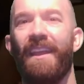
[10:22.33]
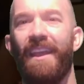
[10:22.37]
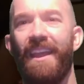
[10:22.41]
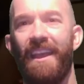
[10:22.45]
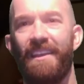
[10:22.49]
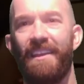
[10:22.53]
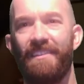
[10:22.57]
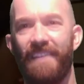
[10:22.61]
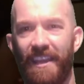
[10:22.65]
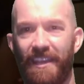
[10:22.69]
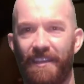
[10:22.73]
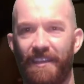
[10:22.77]

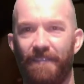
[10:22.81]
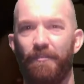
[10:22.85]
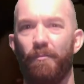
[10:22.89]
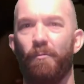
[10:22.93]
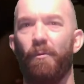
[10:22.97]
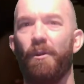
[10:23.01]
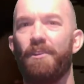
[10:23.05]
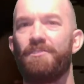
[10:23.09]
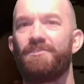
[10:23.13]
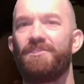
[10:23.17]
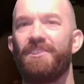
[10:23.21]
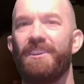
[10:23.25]
Thank you for
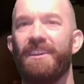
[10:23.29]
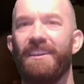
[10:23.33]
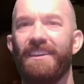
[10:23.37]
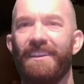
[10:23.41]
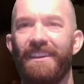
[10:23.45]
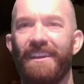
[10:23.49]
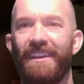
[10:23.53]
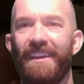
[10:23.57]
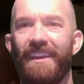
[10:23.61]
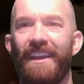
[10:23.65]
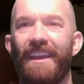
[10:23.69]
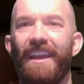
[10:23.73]

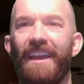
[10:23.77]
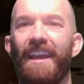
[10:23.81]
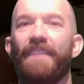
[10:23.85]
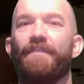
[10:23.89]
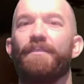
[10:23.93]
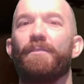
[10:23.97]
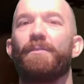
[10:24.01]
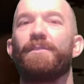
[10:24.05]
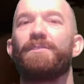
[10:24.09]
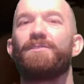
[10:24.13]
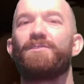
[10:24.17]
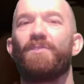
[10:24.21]
watching. If
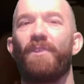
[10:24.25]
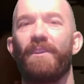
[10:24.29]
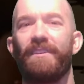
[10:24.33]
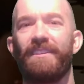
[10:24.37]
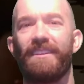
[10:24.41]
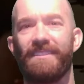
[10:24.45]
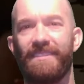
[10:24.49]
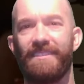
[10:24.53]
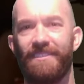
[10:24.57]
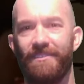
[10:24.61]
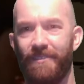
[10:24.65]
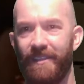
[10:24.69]
you enjoyed
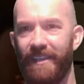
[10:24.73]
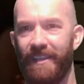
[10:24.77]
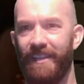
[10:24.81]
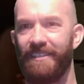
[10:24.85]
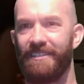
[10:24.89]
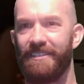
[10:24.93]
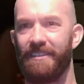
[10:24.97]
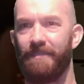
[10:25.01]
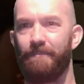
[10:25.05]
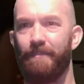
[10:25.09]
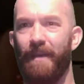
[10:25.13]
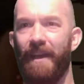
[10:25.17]
this look
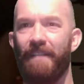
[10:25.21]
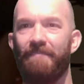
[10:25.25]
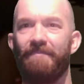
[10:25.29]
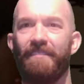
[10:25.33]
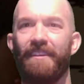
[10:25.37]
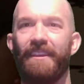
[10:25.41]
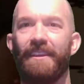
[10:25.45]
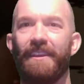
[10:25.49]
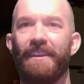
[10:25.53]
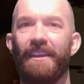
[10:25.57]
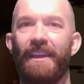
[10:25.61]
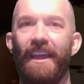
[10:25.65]
into
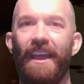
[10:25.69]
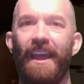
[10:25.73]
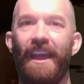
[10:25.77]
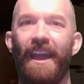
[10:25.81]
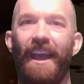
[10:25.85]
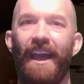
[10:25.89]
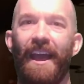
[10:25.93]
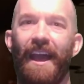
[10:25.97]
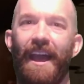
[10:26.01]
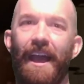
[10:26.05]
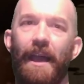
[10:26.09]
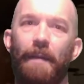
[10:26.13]
Buffy,
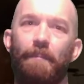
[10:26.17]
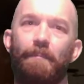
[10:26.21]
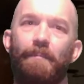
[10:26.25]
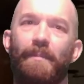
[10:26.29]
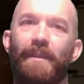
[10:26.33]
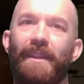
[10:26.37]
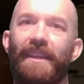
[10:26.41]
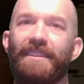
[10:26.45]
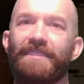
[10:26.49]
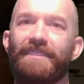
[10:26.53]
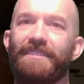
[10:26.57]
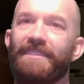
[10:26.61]

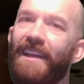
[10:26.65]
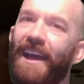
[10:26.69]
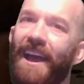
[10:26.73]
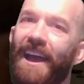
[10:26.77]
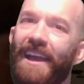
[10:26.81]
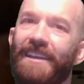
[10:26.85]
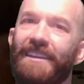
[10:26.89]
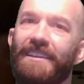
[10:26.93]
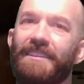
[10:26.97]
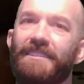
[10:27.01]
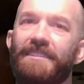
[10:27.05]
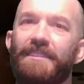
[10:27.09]
please
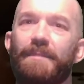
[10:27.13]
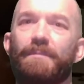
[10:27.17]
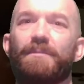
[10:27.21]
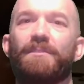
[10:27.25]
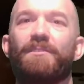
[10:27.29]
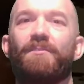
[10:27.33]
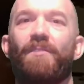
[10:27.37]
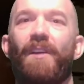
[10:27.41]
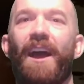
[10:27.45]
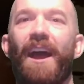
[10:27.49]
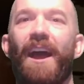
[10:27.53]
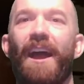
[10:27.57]
like,
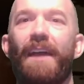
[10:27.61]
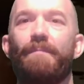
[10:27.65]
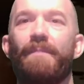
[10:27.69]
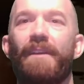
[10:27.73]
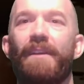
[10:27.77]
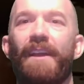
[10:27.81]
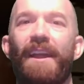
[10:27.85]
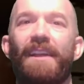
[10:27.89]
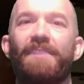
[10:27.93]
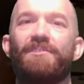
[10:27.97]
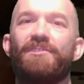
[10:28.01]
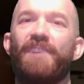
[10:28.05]
subscribe,
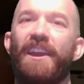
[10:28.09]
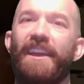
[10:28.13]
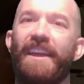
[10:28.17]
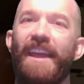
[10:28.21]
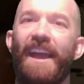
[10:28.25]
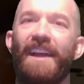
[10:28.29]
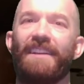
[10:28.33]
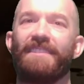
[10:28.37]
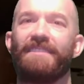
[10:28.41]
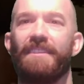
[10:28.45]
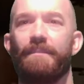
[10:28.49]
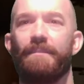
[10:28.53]
and check
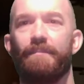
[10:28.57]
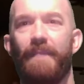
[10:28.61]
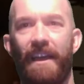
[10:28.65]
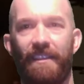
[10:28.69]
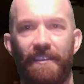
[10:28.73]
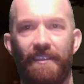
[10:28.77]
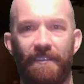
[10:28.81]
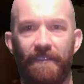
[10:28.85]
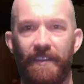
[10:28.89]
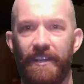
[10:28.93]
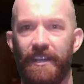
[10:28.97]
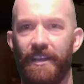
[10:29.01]
out some
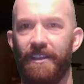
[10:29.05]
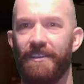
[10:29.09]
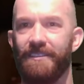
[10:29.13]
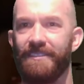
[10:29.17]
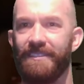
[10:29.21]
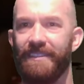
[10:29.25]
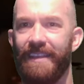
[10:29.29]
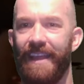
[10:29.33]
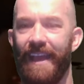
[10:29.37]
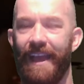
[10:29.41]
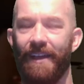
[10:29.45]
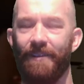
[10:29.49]
other
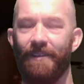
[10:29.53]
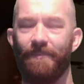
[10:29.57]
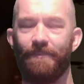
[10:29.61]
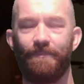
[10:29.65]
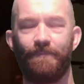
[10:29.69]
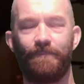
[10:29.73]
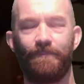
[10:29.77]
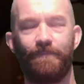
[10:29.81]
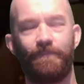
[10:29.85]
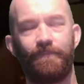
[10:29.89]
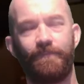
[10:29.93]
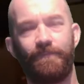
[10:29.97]
videos now.
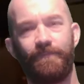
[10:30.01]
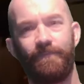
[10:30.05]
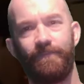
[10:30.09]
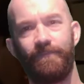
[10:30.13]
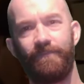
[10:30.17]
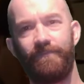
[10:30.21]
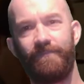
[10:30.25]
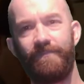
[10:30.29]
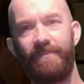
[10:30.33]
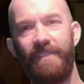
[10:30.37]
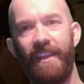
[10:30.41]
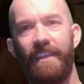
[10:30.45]

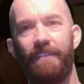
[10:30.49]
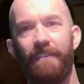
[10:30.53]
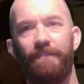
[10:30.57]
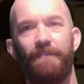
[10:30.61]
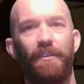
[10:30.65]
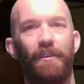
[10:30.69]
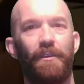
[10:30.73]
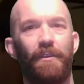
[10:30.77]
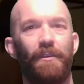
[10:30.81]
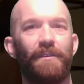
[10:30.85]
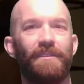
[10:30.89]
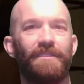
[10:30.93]
If
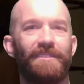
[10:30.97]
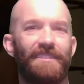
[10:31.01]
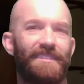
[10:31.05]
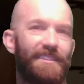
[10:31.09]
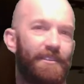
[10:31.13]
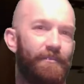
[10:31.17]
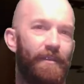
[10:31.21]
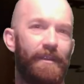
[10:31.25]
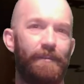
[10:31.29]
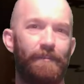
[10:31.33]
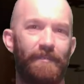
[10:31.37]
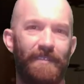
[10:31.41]
you
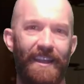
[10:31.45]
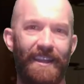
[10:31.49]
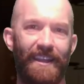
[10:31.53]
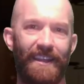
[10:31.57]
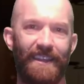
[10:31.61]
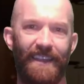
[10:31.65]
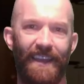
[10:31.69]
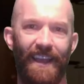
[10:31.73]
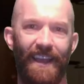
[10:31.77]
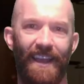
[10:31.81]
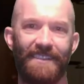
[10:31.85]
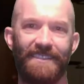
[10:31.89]
disagreed with
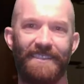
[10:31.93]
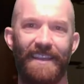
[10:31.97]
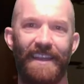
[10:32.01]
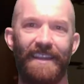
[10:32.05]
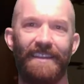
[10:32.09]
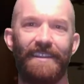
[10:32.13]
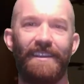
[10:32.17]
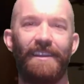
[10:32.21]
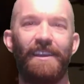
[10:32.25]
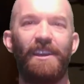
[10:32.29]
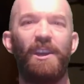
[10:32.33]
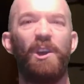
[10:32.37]
anything I
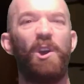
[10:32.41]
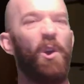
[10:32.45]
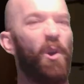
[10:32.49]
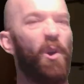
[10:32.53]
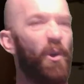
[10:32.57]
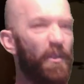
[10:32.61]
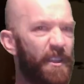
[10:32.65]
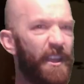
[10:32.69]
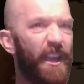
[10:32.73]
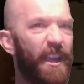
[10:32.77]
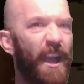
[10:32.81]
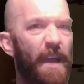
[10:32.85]
said,
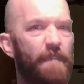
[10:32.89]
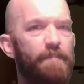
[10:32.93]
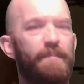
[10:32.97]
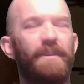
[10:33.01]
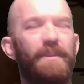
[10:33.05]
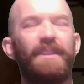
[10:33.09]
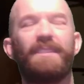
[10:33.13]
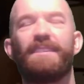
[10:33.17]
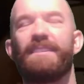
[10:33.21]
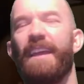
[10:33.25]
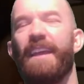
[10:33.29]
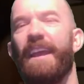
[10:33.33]
or think I
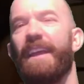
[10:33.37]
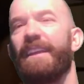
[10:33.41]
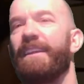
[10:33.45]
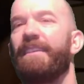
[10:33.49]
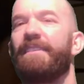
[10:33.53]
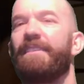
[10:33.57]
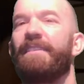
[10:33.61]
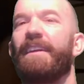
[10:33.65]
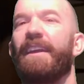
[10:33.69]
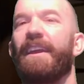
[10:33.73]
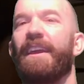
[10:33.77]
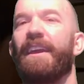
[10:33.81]
missed
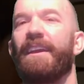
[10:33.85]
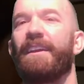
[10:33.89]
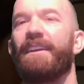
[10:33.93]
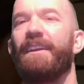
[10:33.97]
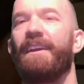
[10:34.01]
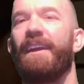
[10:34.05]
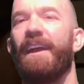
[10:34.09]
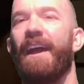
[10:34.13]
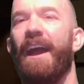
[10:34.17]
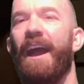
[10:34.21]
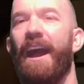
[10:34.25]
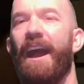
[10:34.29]
anything
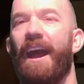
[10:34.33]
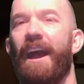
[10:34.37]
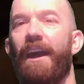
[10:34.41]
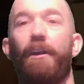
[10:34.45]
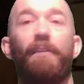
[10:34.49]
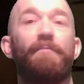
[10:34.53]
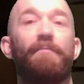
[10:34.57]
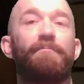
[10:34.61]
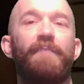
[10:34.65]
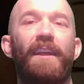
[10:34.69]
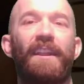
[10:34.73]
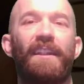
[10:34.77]

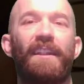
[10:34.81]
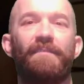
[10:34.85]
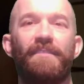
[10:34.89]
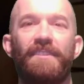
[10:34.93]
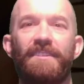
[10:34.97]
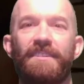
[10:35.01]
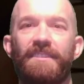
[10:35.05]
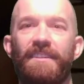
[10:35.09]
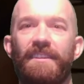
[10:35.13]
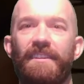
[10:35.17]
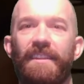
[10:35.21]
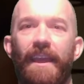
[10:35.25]
of
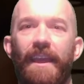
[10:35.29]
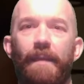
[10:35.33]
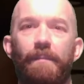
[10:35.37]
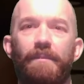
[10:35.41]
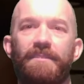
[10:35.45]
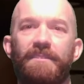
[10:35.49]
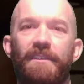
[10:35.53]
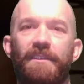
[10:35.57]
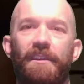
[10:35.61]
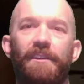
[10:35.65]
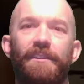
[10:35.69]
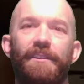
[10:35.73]
relevance in the
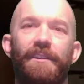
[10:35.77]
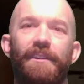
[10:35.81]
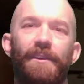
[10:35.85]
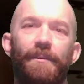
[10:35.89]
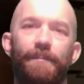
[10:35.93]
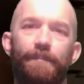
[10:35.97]
episode,